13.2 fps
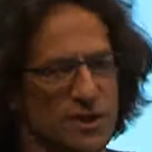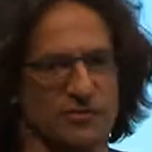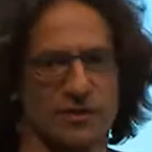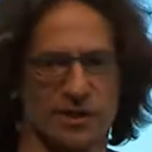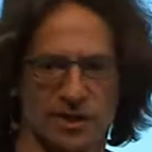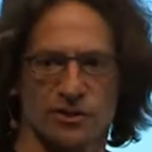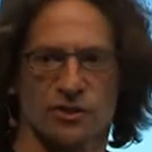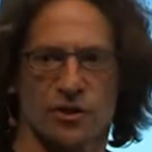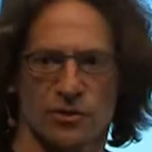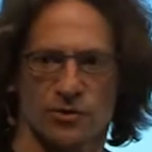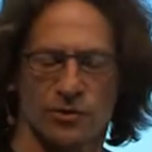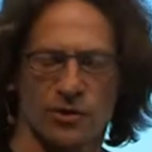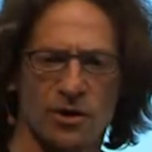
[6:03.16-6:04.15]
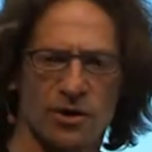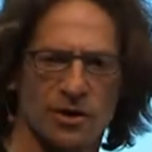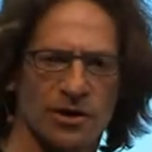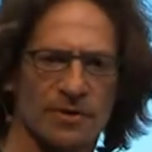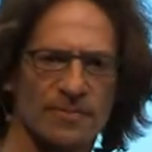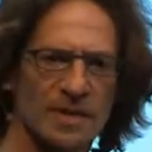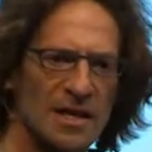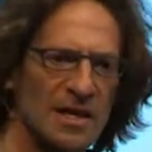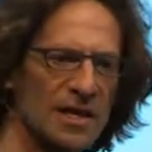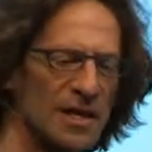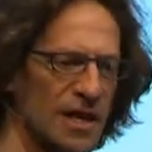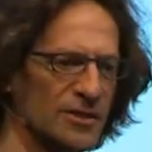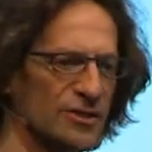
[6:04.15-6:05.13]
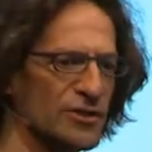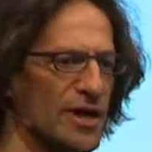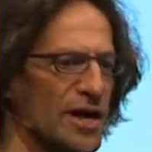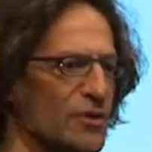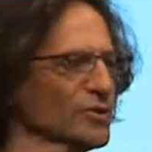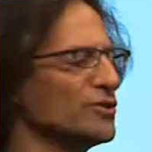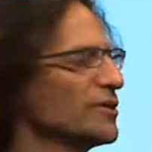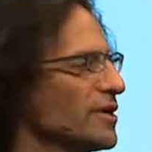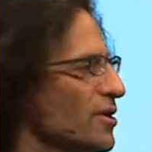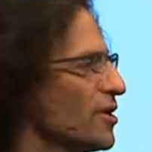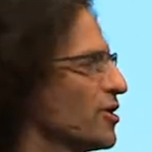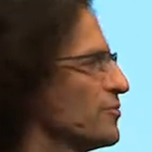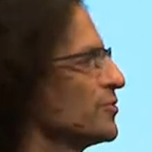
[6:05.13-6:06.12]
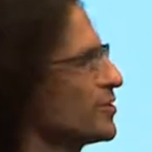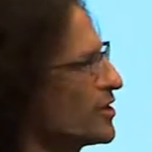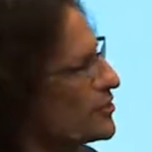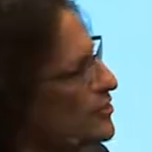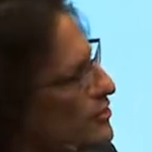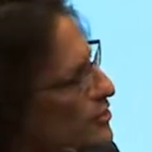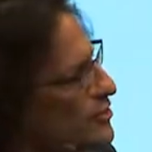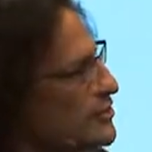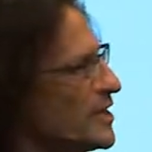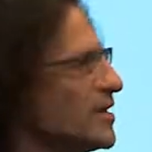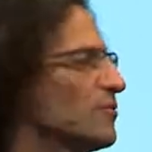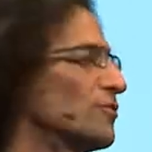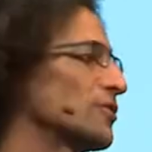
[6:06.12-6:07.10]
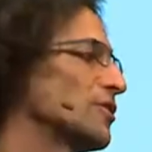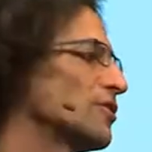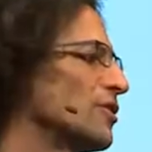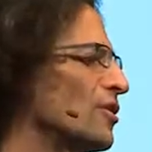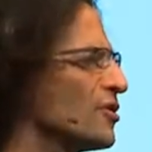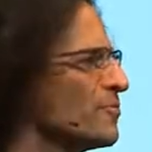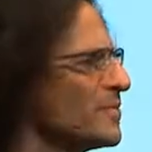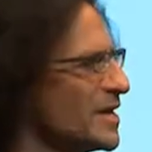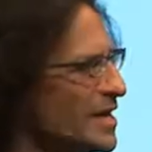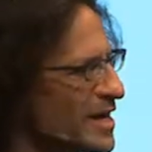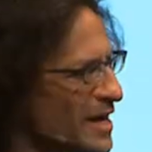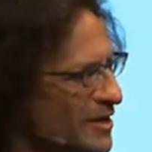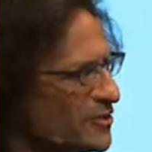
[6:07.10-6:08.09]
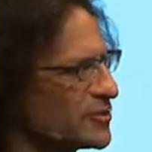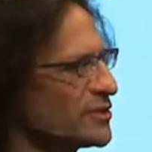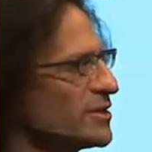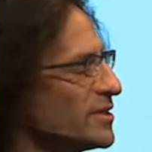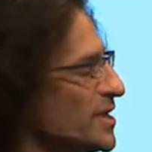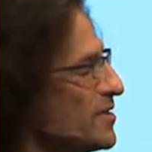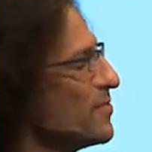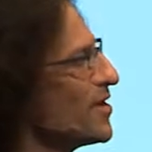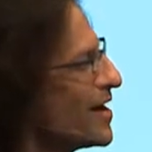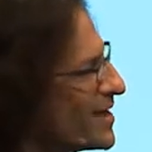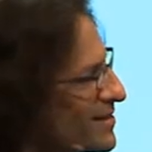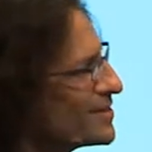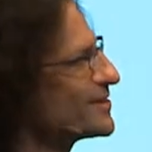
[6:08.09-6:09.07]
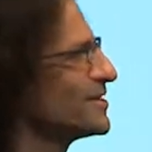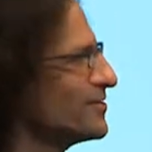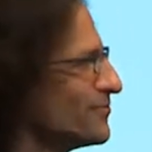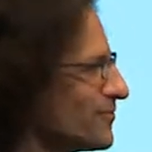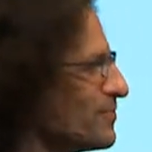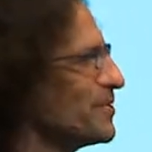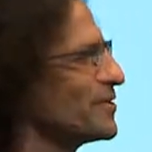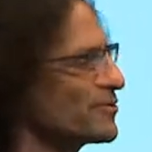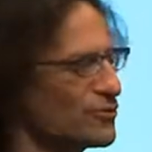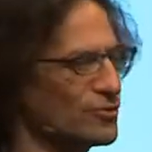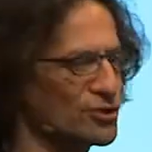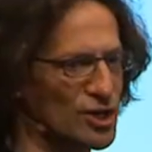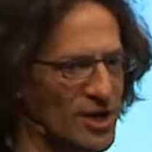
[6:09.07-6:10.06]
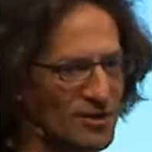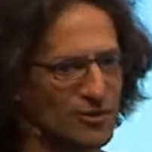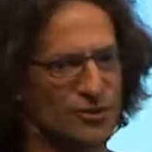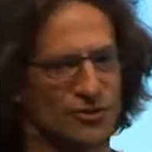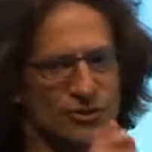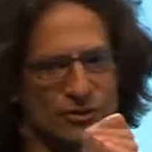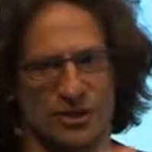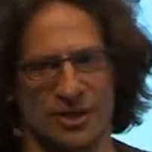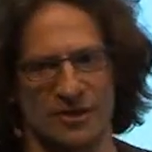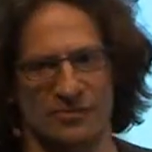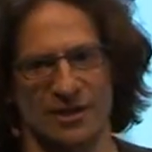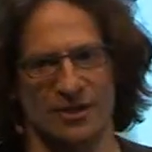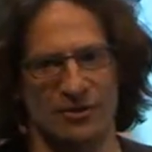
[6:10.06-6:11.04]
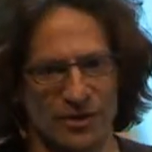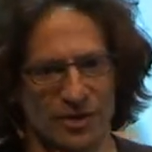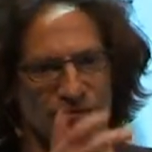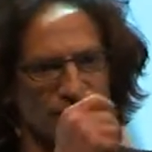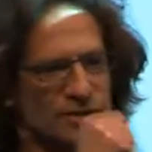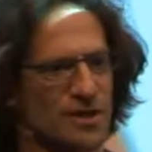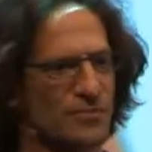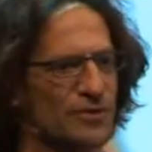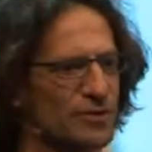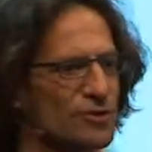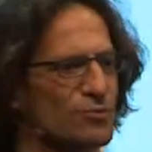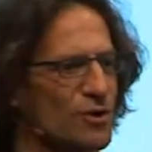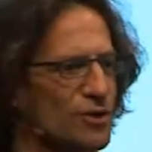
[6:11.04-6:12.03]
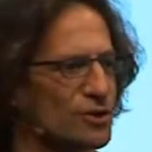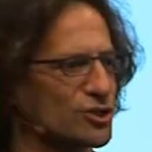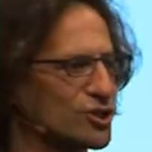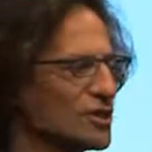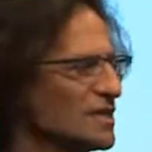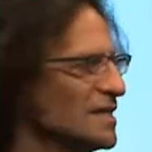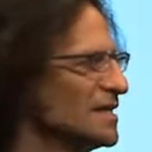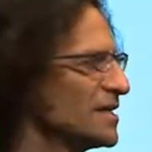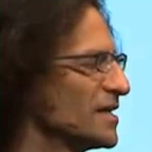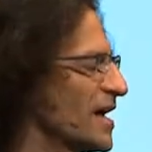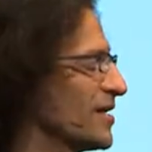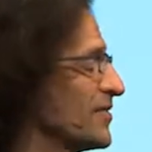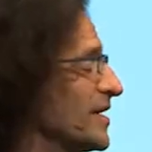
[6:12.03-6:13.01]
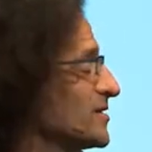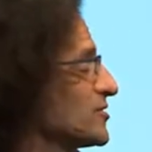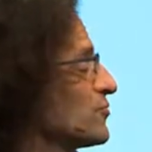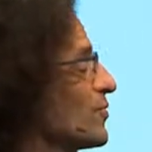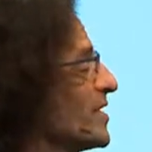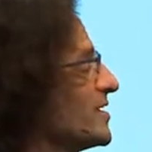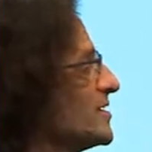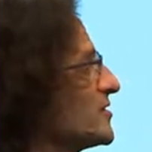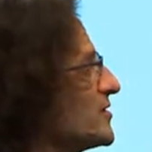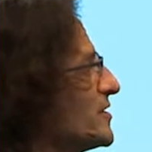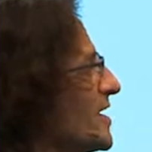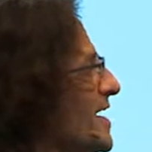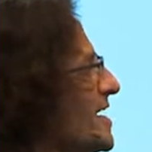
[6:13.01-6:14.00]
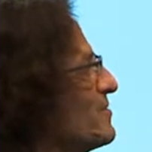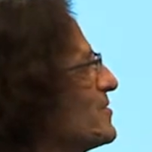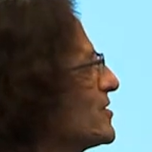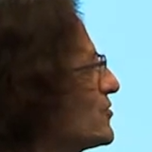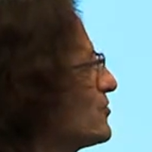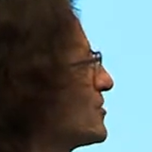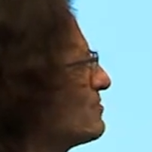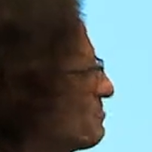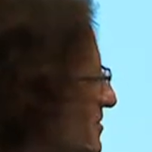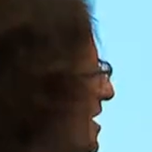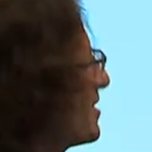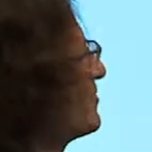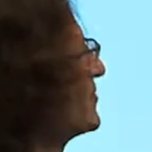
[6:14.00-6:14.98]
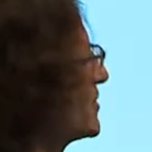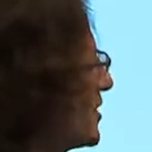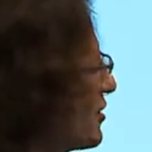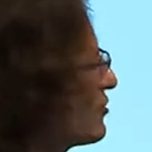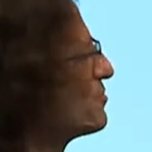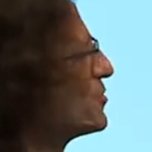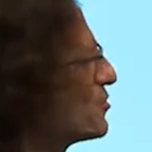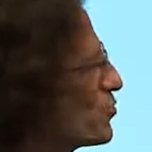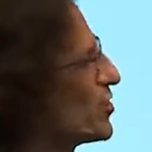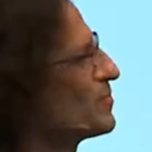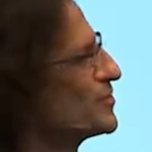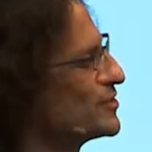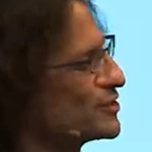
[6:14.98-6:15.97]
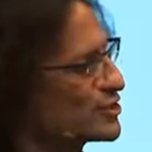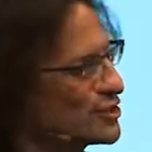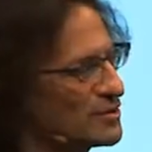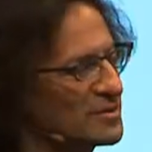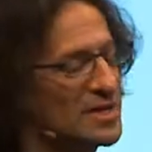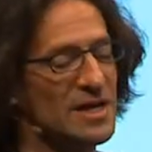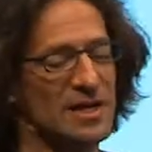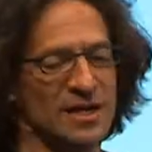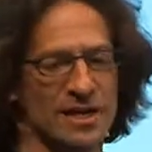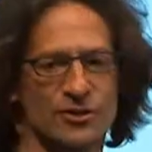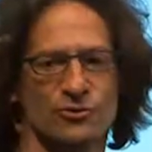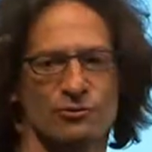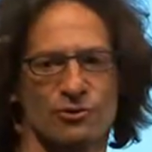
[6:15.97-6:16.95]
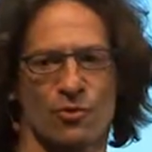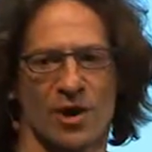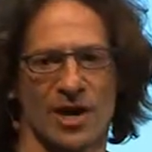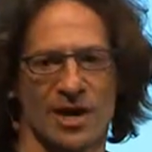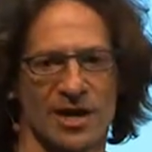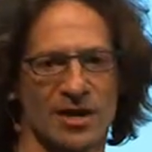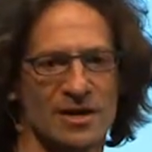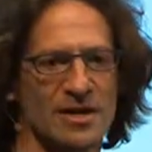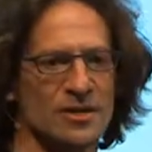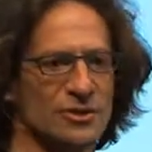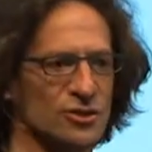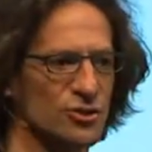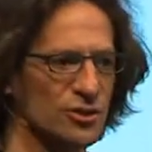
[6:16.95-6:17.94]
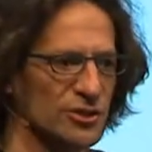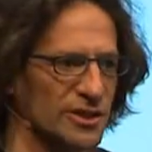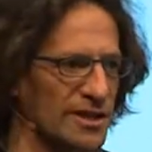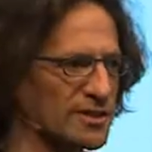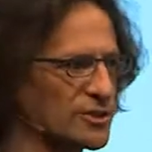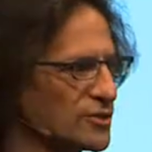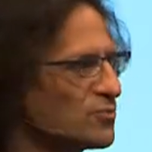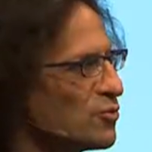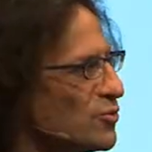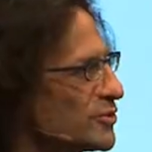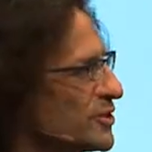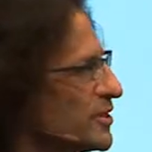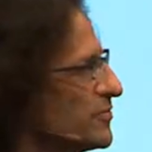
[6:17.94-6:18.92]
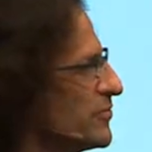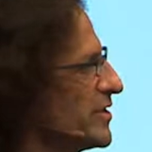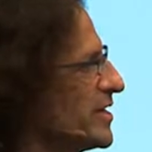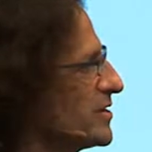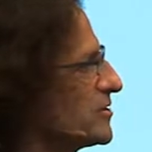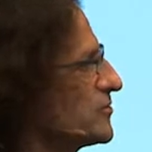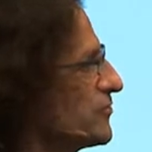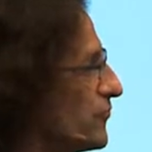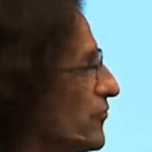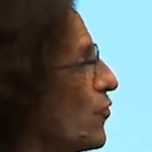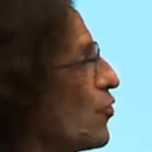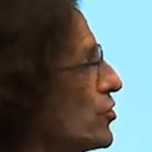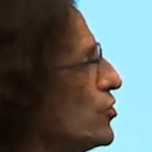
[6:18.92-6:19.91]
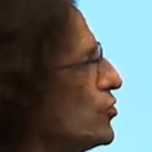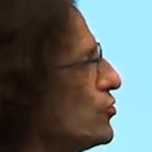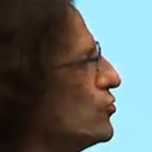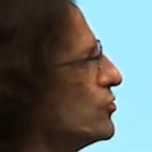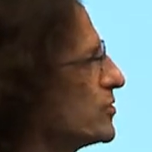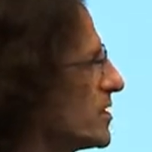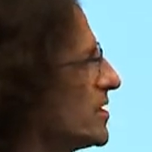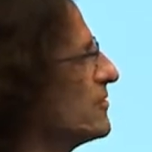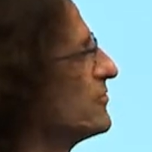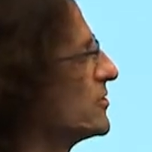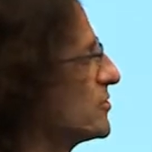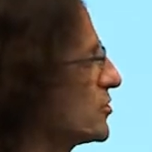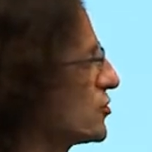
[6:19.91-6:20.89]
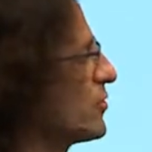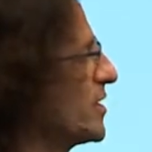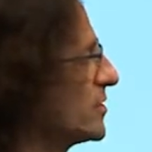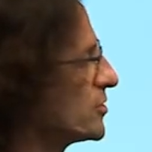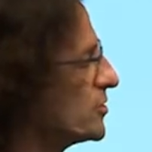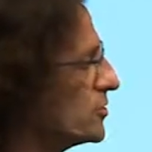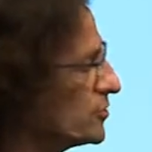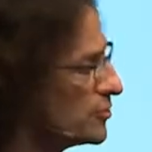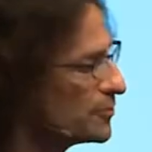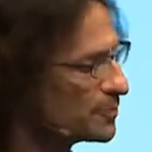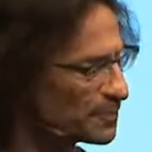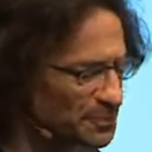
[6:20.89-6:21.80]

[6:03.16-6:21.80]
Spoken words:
evening gets harder and harder. And today, when you get home, you'll go to your hotel or go home, and you'll sit there mindlessly flipping through channels on your TV looking for something to watch. And that's the way it is today, but it's kind of a terrible proposition. Is there a way to just get a small set of things for you delivered straight to you?